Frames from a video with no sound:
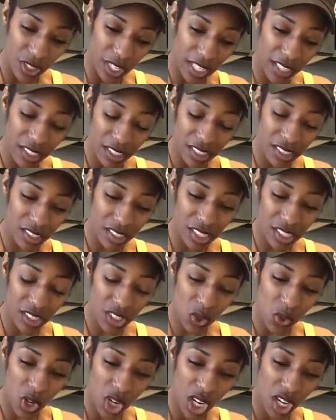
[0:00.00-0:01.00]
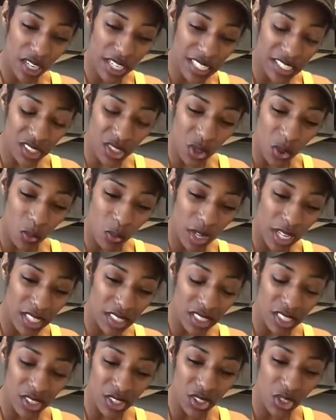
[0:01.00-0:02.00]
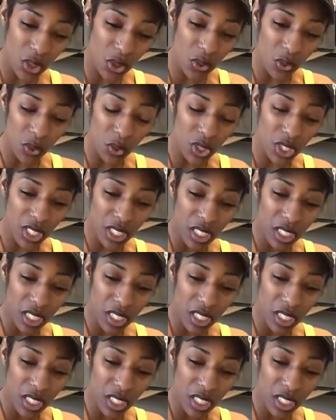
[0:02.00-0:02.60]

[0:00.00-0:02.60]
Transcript: Like, it's, no hurry, it's no rush. There's no